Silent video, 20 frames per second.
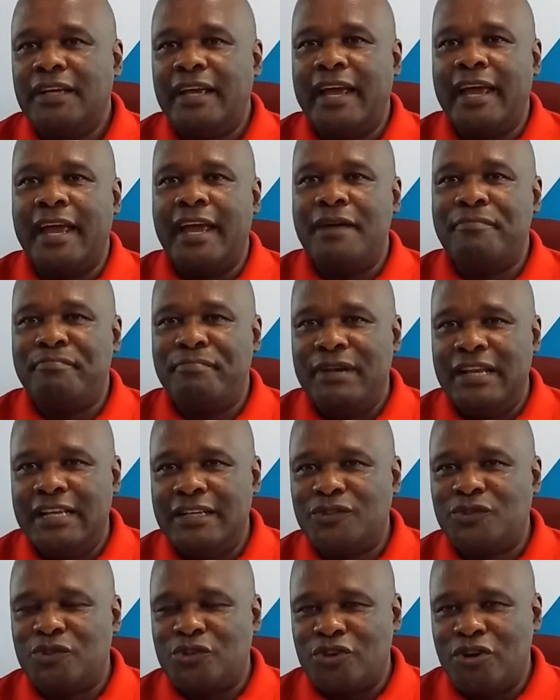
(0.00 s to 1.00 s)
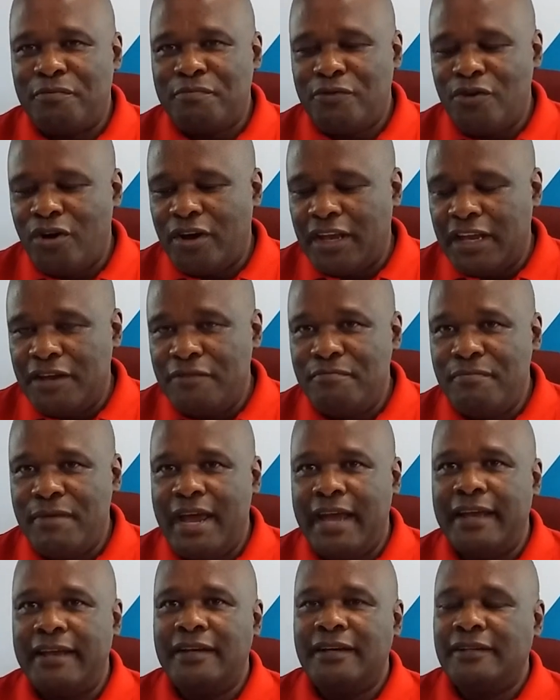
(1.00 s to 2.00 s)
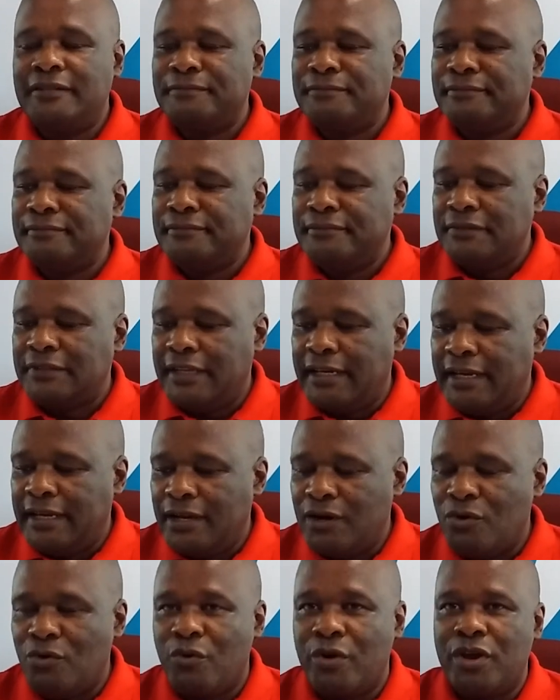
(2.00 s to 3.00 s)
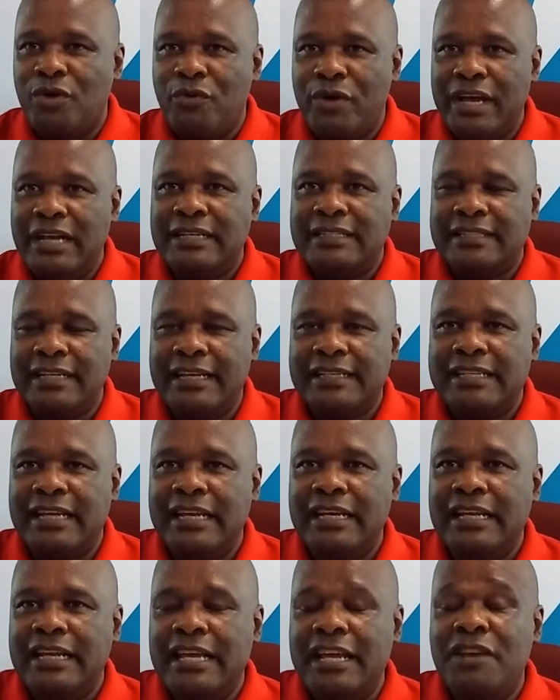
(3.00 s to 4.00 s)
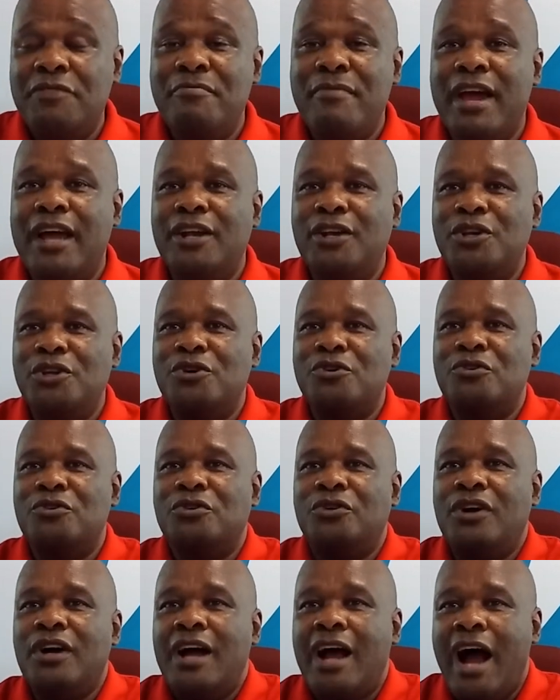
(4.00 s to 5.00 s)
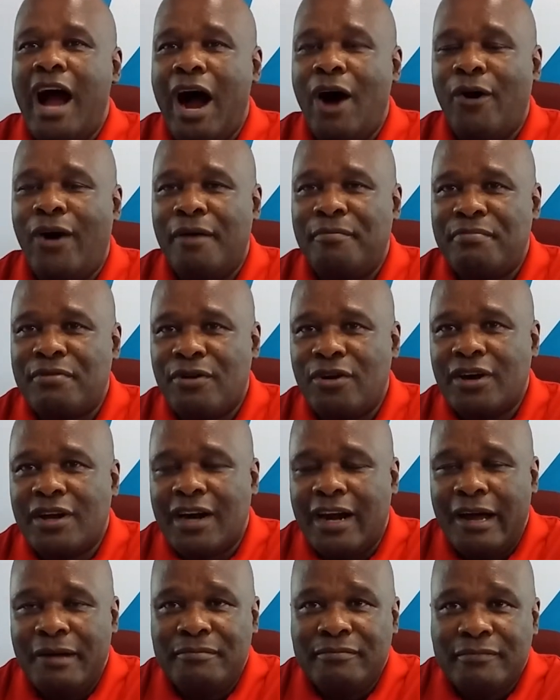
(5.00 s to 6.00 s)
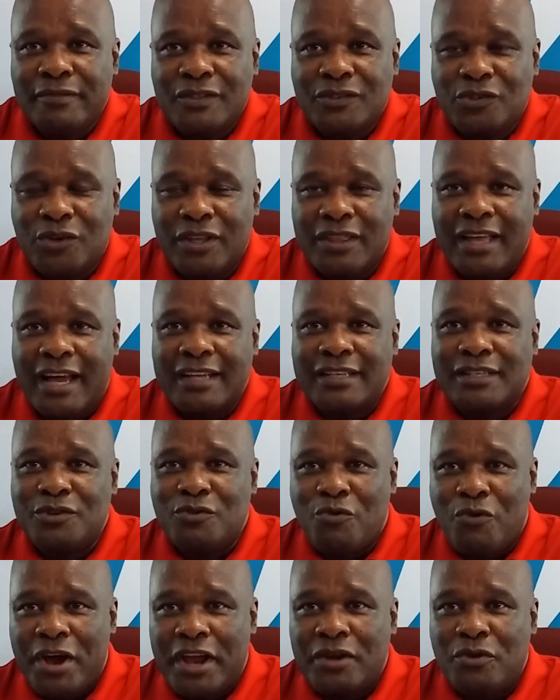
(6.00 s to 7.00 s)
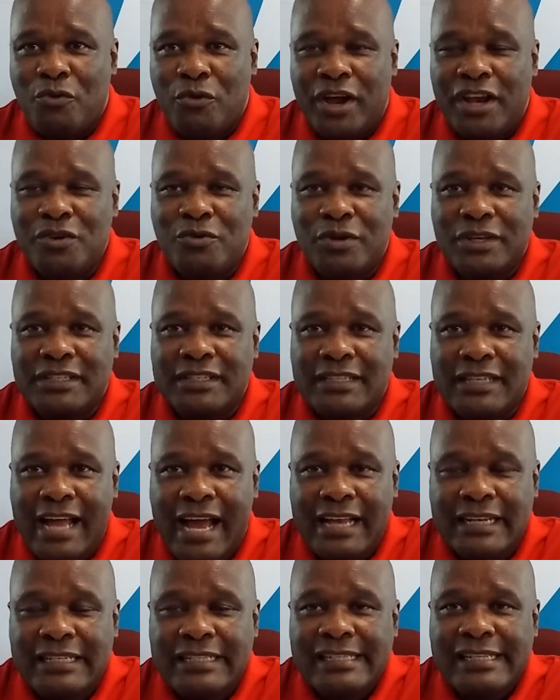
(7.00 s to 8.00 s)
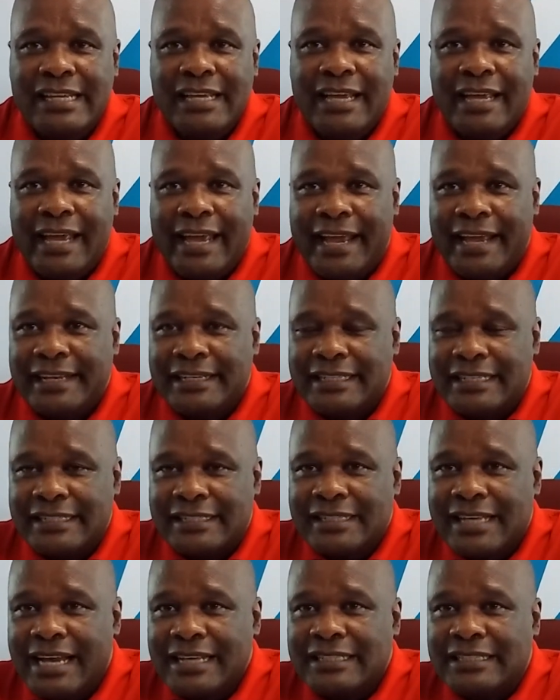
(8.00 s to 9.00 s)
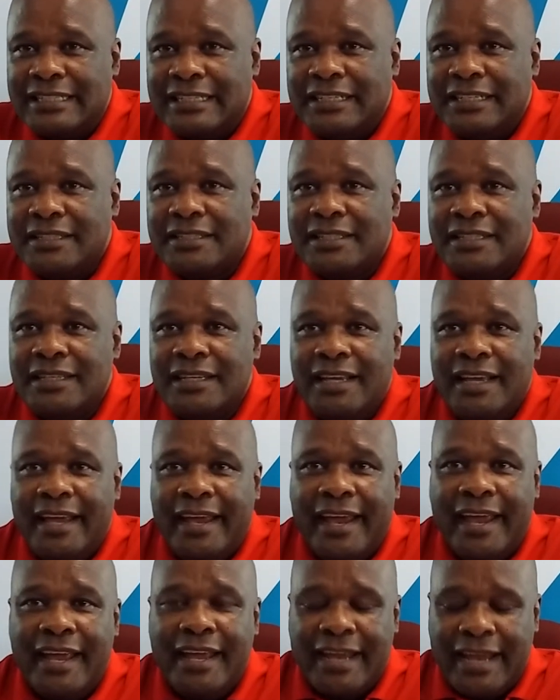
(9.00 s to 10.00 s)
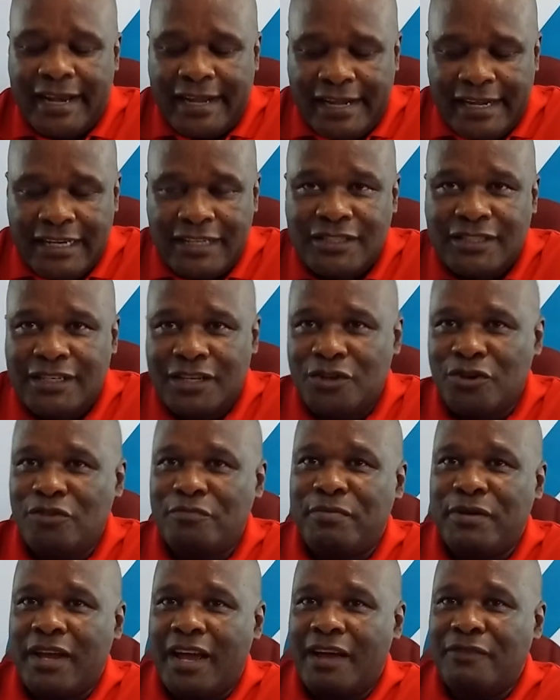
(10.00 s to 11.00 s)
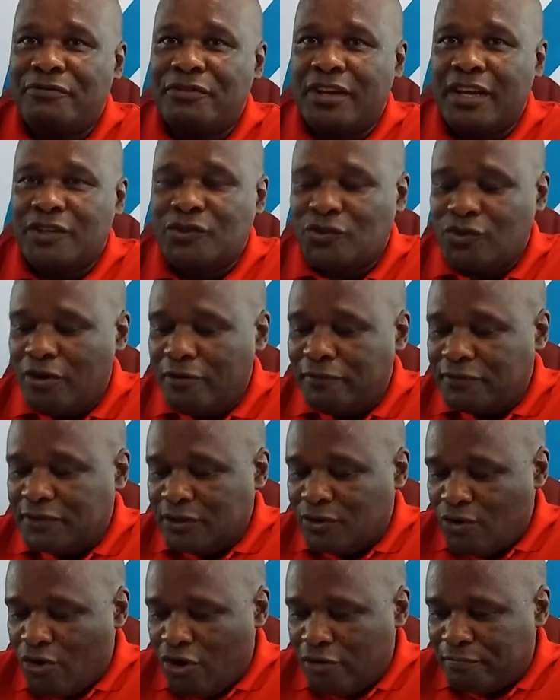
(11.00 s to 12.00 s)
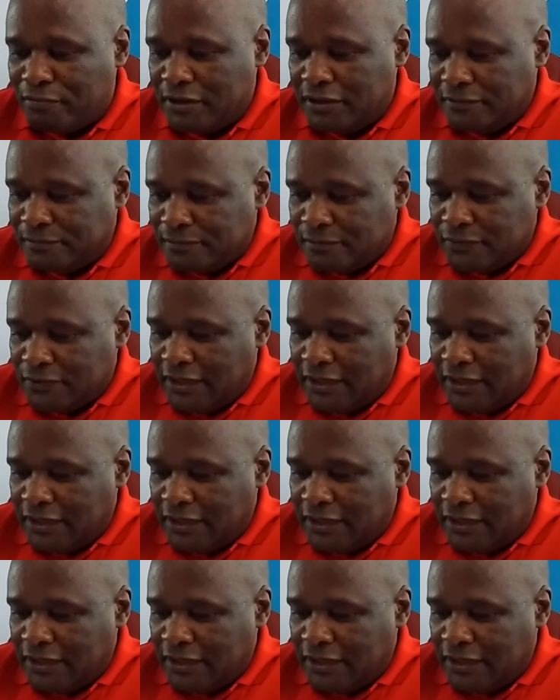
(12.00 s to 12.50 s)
Please drop your email. We will certainly email you our program, so that when we start discussing it, at least you'll be having a soft copy